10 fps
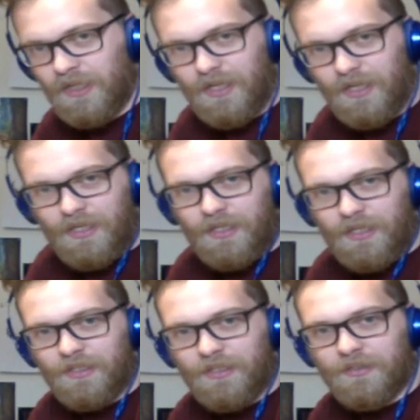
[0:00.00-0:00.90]

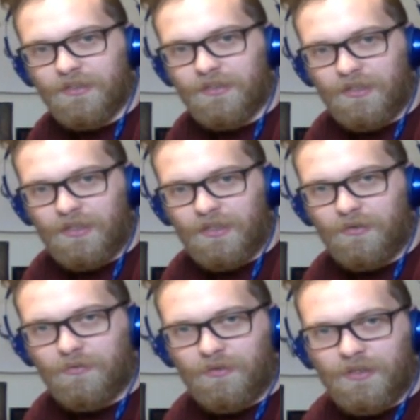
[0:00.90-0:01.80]
And
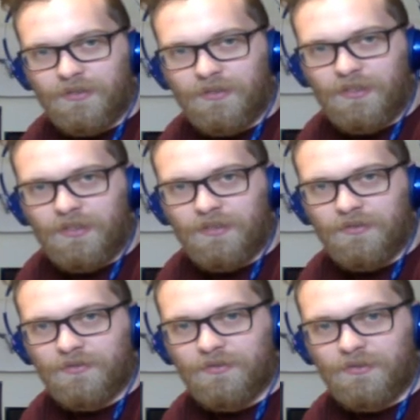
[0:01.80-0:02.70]
hello, this
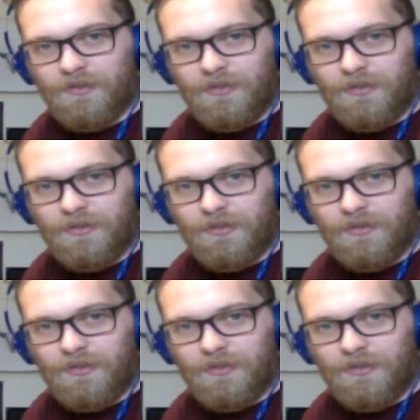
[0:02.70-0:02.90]
is